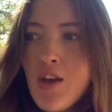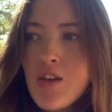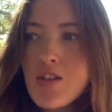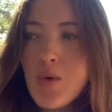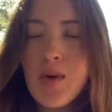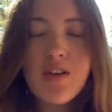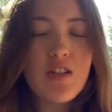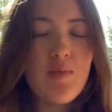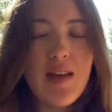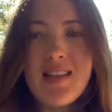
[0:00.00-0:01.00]
So we were
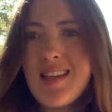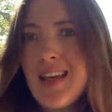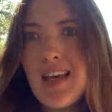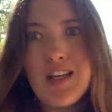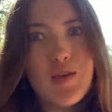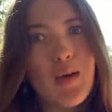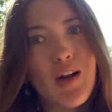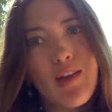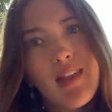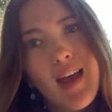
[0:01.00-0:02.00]
just busy doing
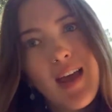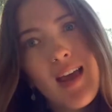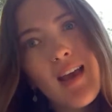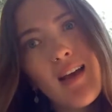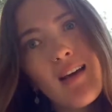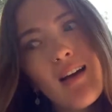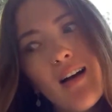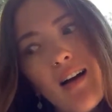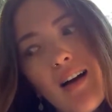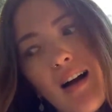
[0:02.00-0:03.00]
our thing
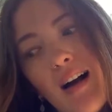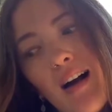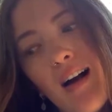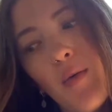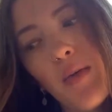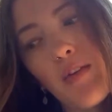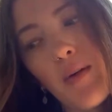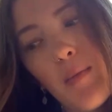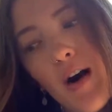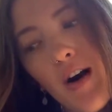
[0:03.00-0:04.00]
with the
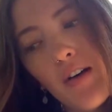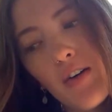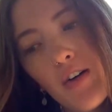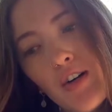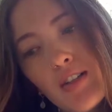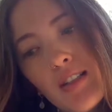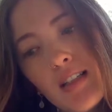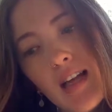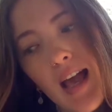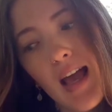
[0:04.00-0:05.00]
remodel,
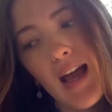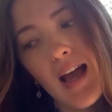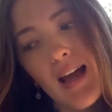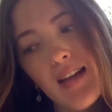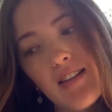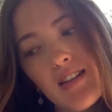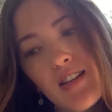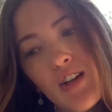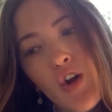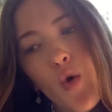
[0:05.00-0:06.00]
and
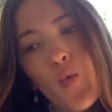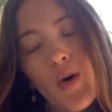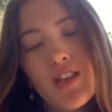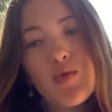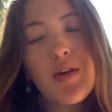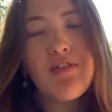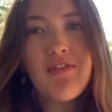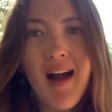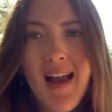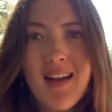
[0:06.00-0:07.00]
once we
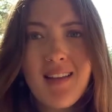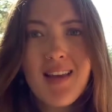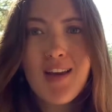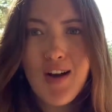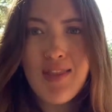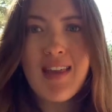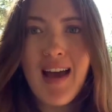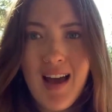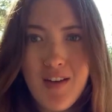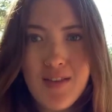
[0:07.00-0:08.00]
finally got the
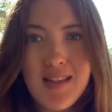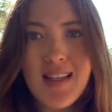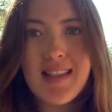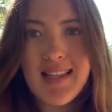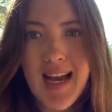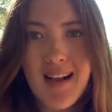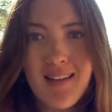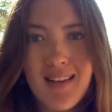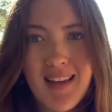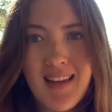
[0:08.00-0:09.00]
house
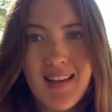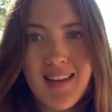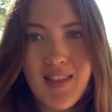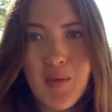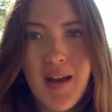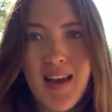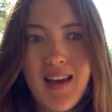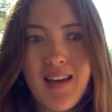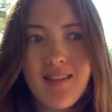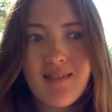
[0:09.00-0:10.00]
exactly the
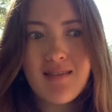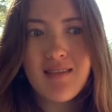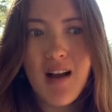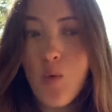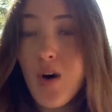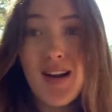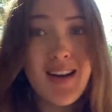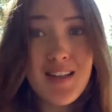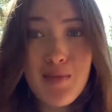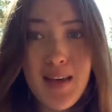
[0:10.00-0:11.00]
way I wanted
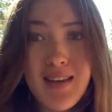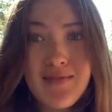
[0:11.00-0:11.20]
it to be,